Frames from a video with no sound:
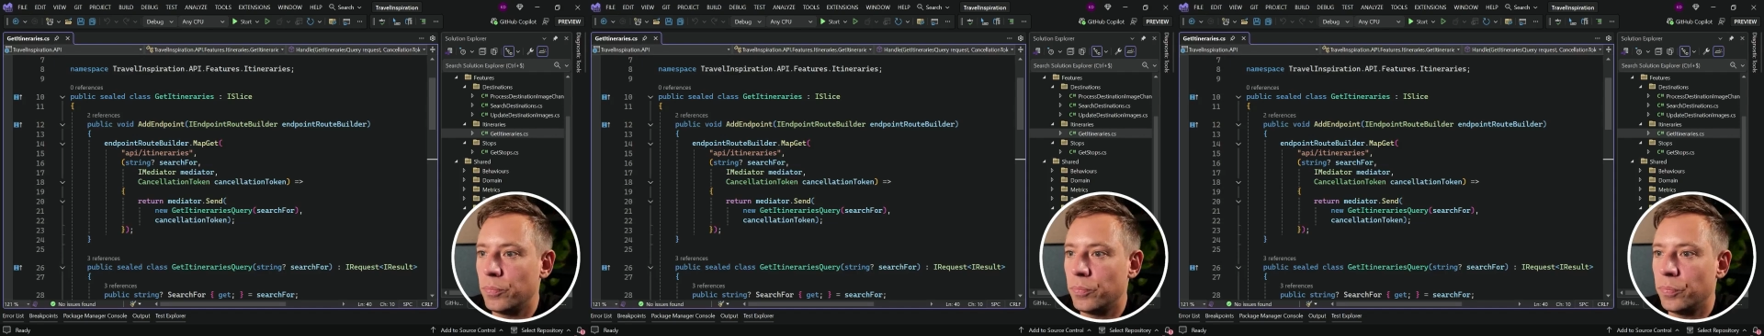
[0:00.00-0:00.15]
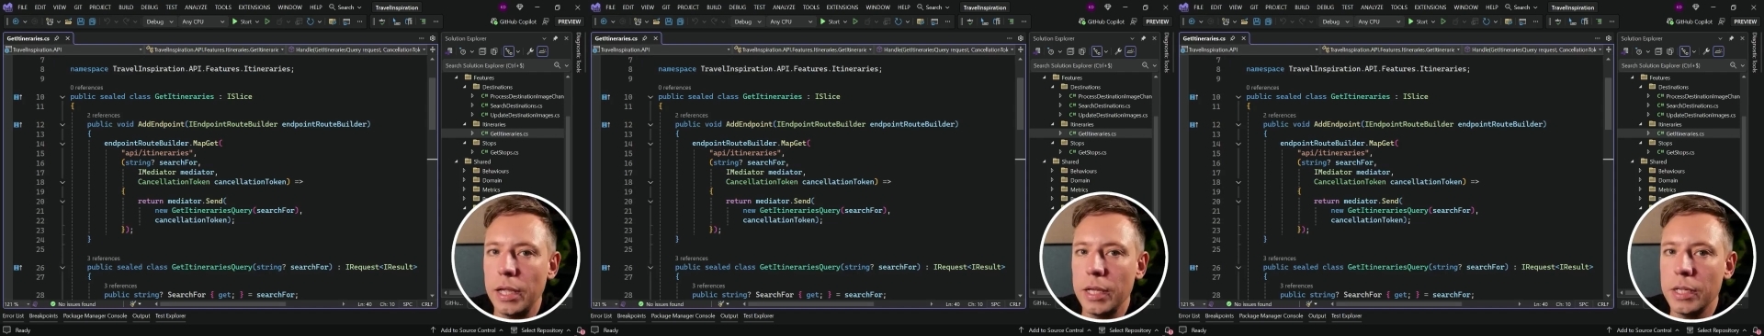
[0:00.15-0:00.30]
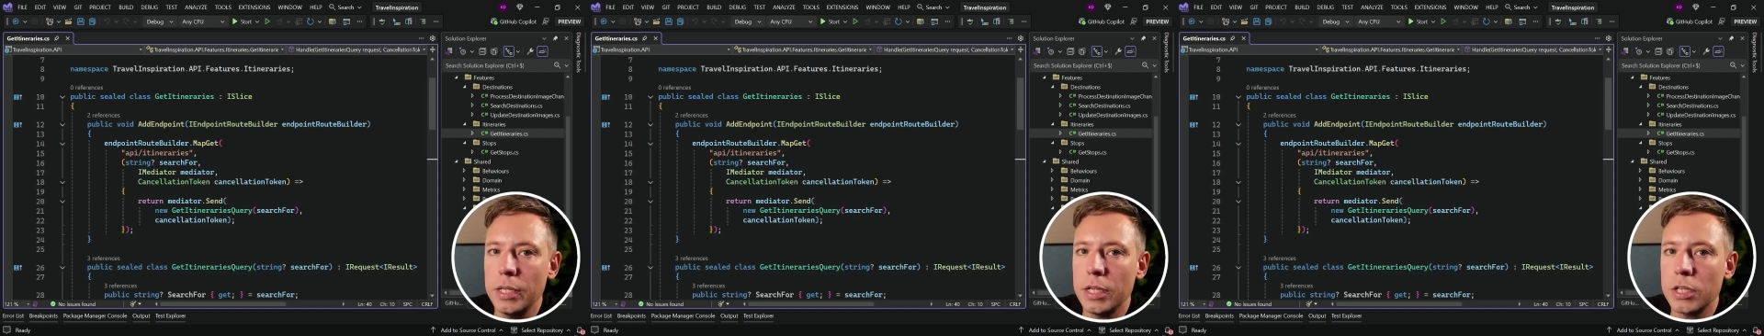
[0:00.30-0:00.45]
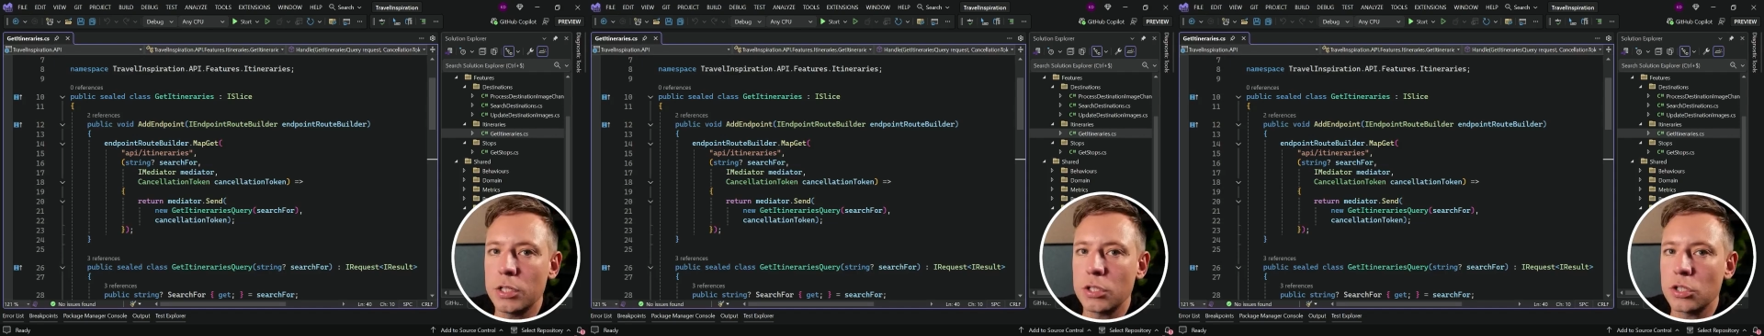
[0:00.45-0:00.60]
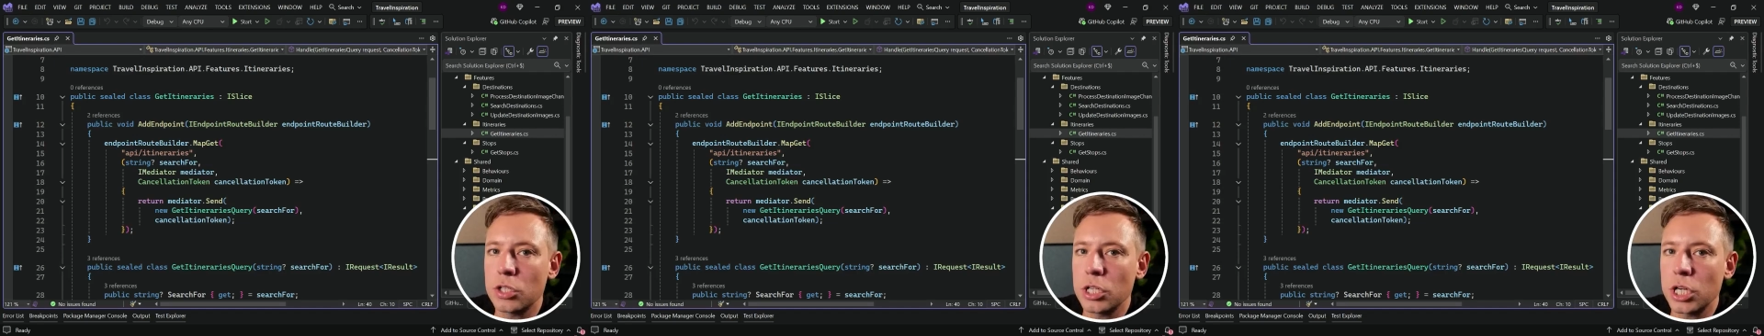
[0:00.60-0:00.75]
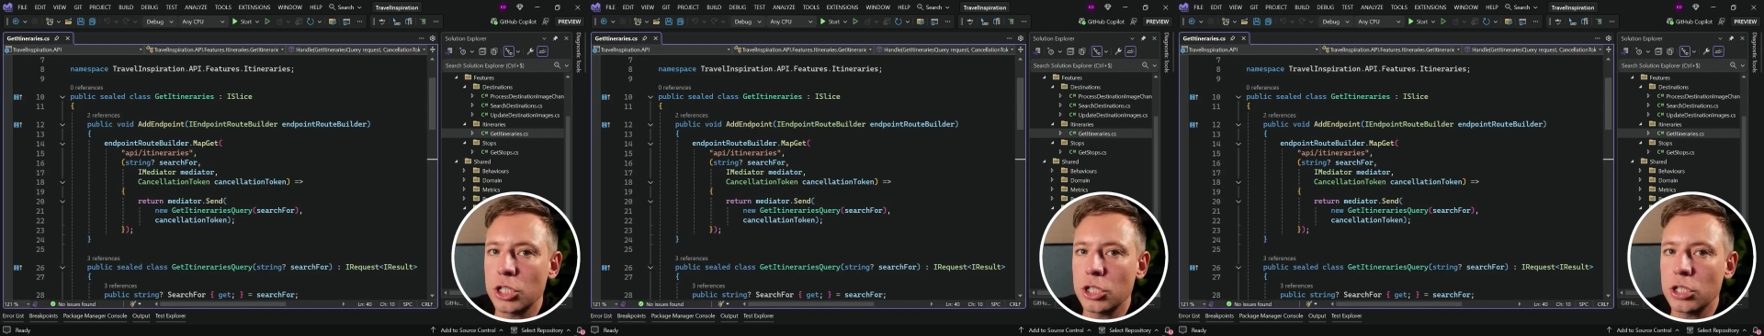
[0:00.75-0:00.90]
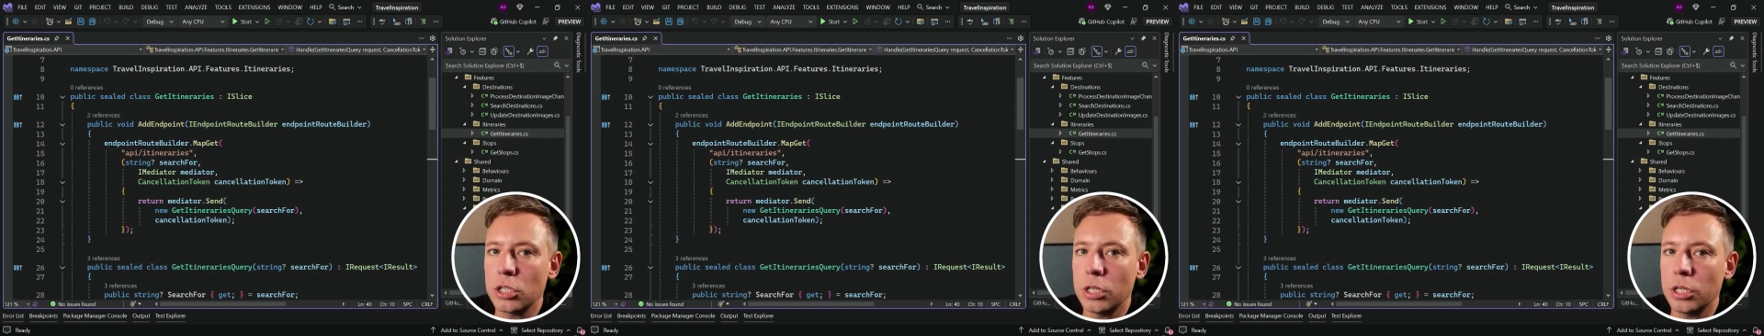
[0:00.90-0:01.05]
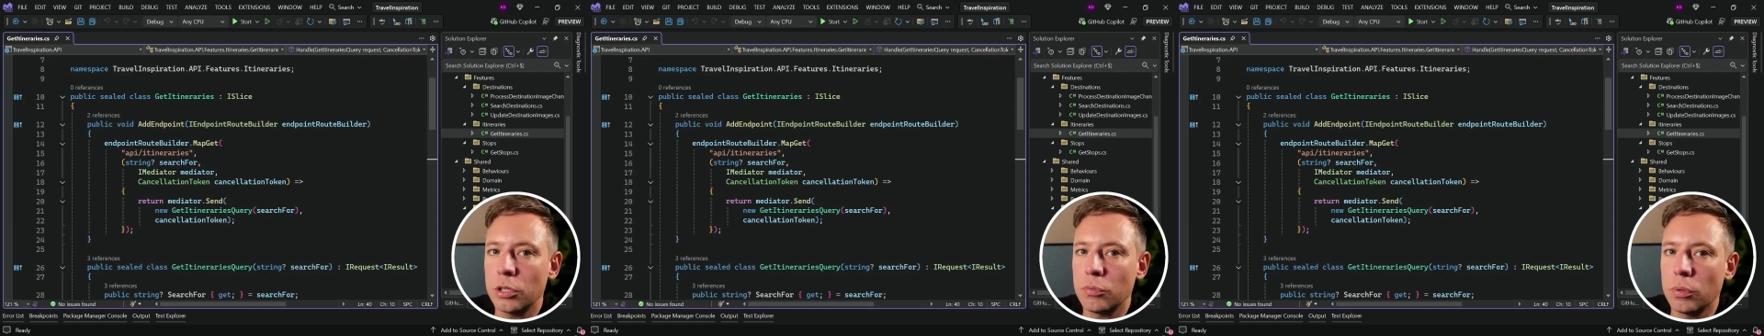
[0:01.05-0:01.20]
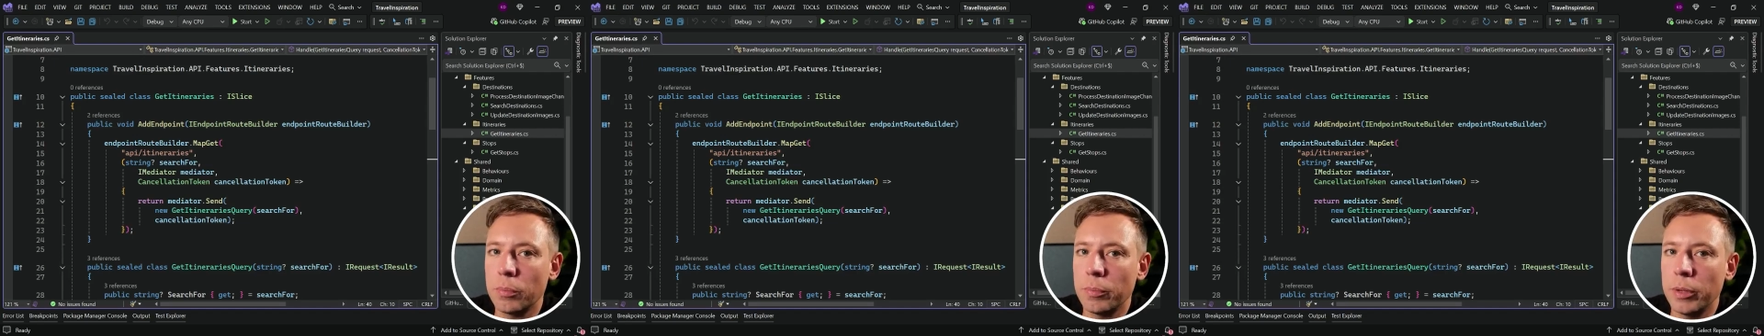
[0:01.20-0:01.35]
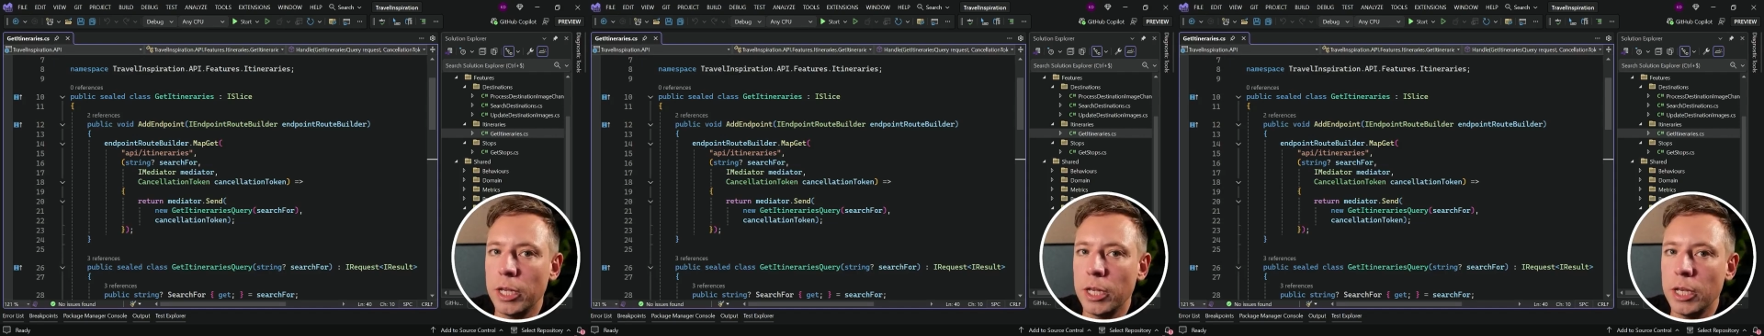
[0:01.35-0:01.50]
In this section, it
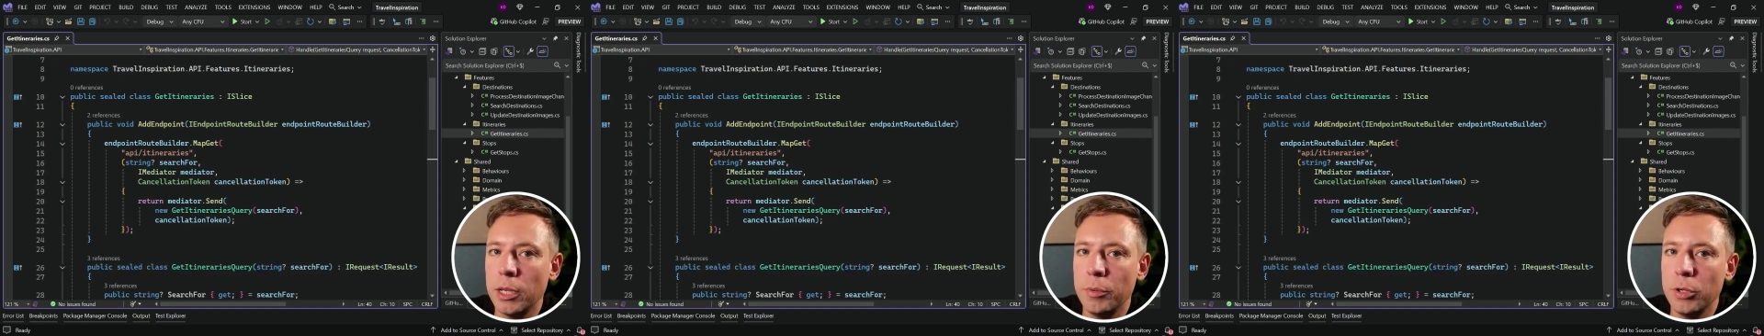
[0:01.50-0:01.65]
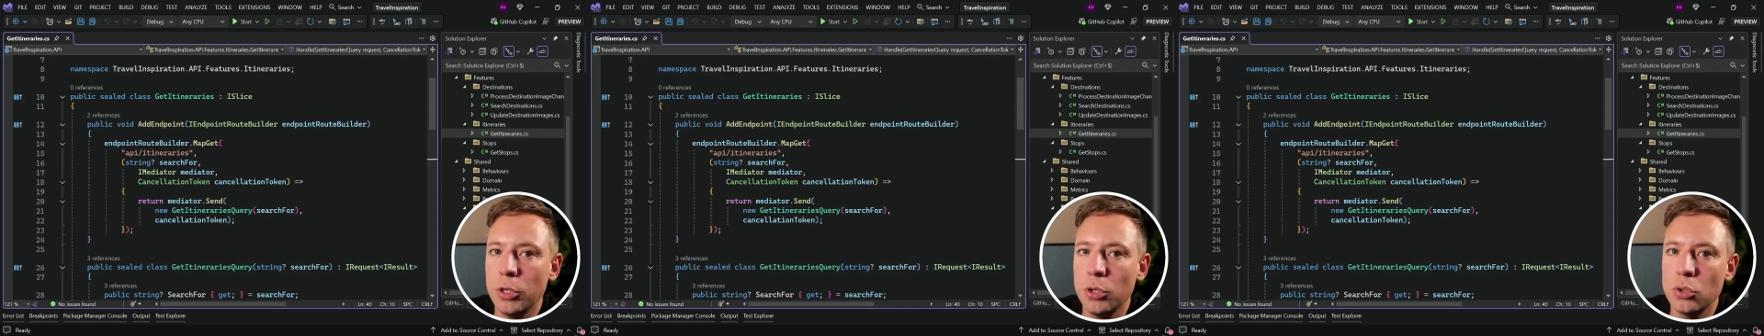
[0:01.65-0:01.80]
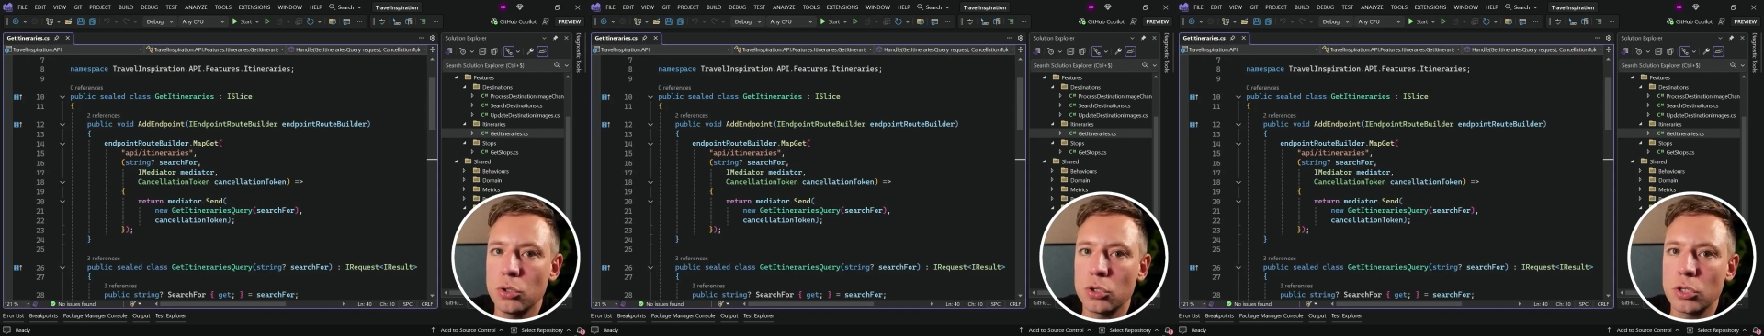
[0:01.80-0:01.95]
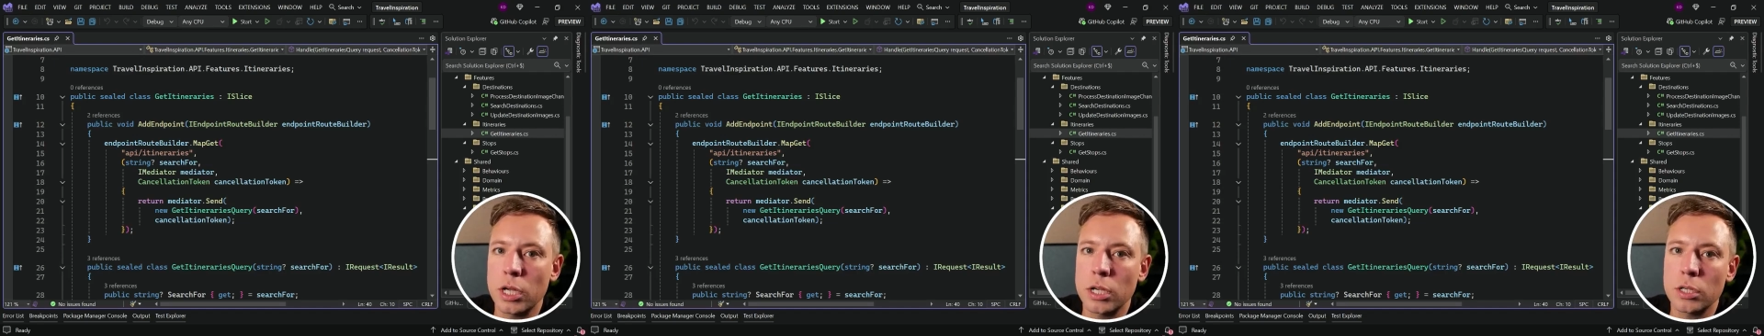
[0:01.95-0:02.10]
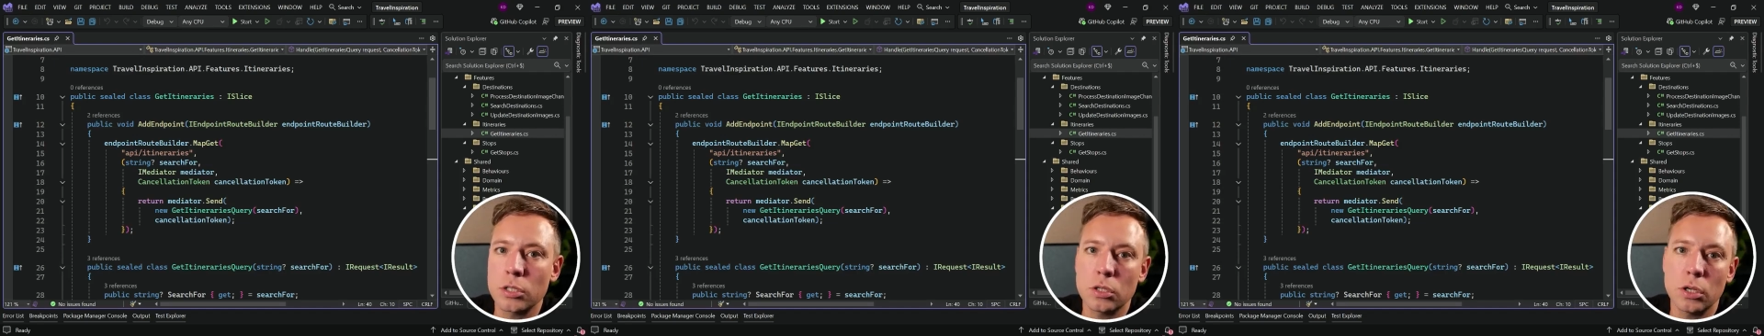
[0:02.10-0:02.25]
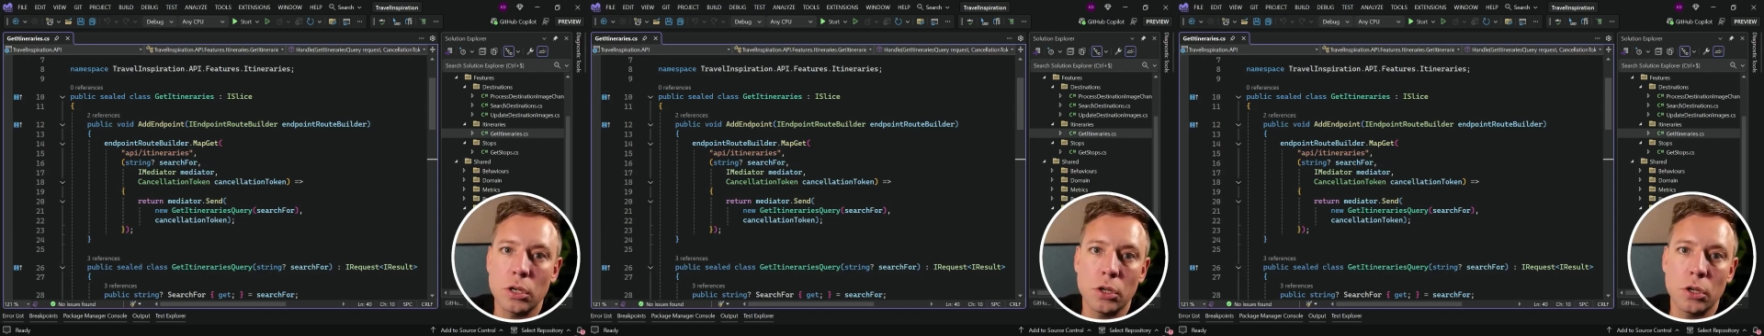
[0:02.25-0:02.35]
will mainly be used as